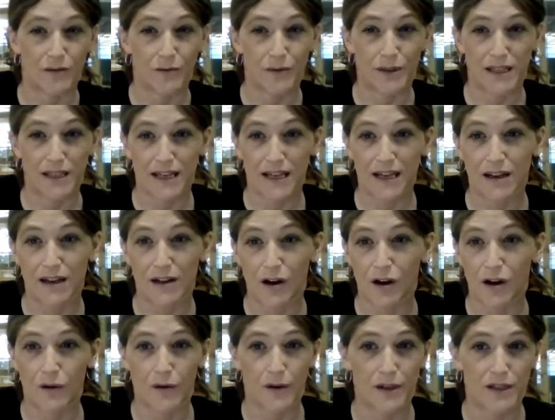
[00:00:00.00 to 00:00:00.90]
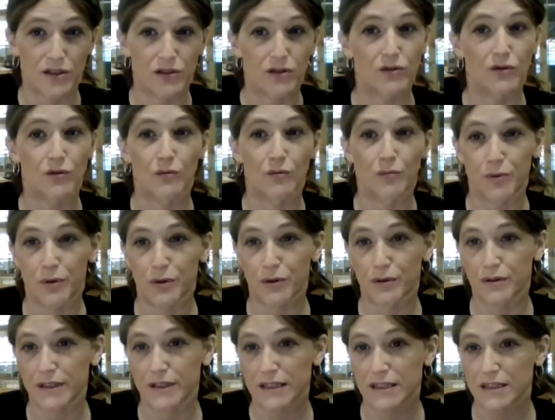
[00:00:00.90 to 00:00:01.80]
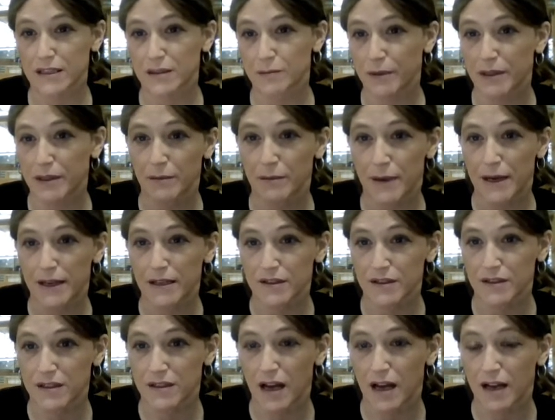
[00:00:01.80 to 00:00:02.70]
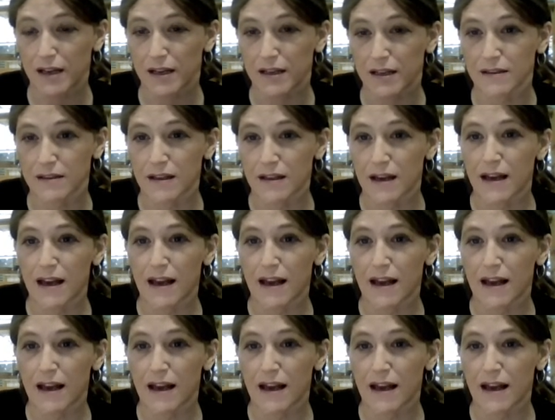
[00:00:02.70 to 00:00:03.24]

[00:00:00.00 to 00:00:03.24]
that we can't always do purely experimental studies,